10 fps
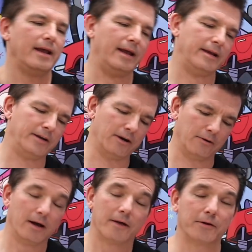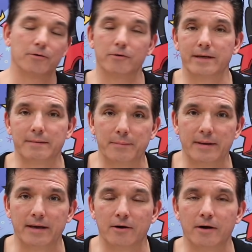And you know, the cool thing about
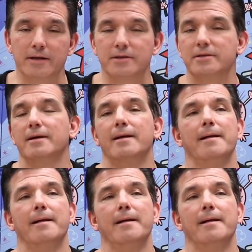being an artist